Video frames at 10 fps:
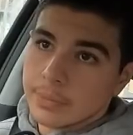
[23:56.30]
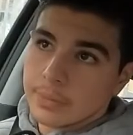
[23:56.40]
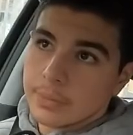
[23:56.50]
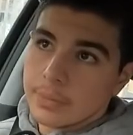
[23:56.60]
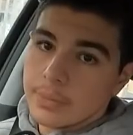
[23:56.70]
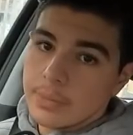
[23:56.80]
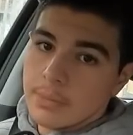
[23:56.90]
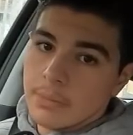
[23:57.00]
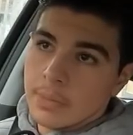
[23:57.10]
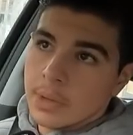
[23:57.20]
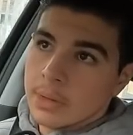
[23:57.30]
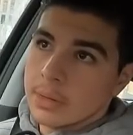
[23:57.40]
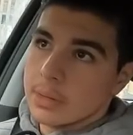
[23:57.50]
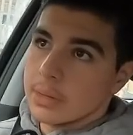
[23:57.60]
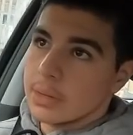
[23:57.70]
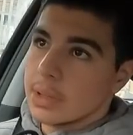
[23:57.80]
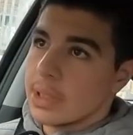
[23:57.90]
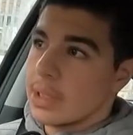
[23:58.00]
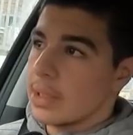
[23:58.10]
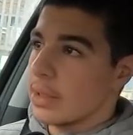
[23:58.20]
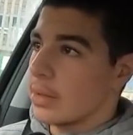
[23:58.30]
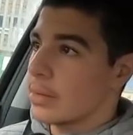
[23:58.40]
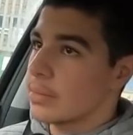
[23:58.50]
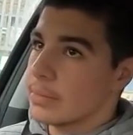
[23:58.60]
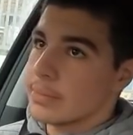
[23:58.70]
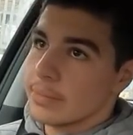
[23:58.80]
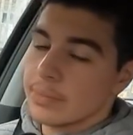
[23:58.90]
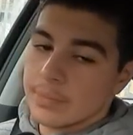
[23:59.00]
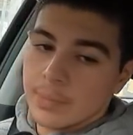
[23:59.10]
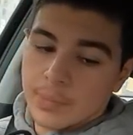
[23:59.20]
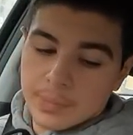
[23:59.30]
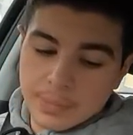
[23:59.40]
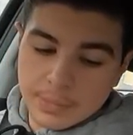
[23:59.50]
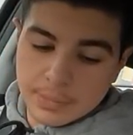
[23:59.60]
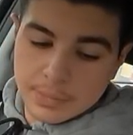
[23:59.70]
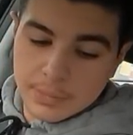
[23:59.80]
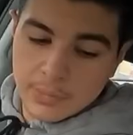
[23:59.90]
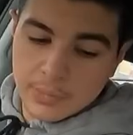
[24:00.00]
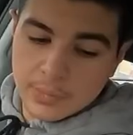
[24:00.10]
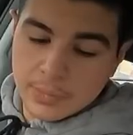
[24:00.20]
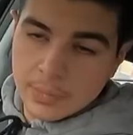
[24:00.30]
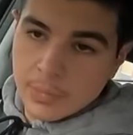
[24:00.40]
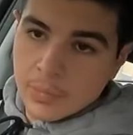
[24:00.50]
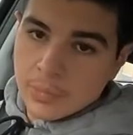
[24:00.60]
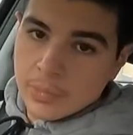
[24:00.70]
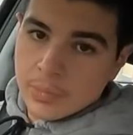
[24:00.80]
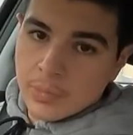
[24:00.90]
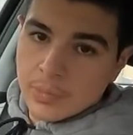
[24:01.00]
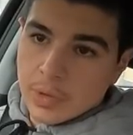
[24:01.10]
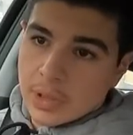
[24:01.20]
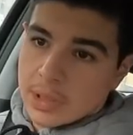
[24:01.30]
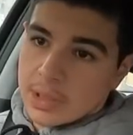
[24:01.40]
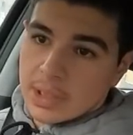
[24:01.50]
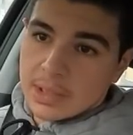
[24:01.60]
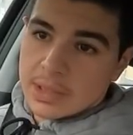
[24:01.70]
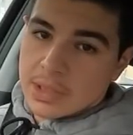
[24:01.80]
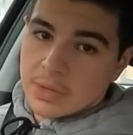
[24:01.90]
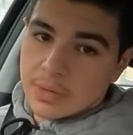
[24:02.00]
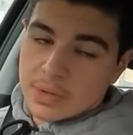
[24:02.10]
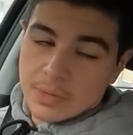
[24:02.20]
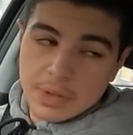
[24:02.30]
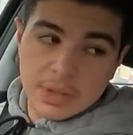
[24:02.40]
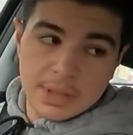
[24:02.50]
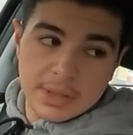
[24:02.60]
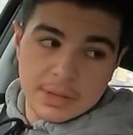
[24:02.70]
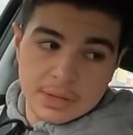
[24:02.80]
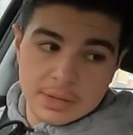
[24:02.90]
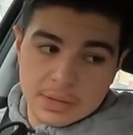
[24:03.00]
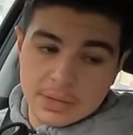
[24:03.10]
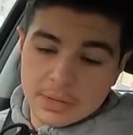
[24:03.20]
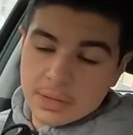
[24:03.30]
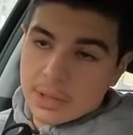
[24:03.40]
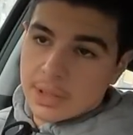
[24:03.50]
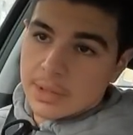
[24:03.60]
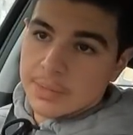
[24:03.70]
according to the sign that you see. Yeah, yeah. yeah. Okay. Cool. Any questions? Uh, no, just not to work on now. Good. Yeah, yeah.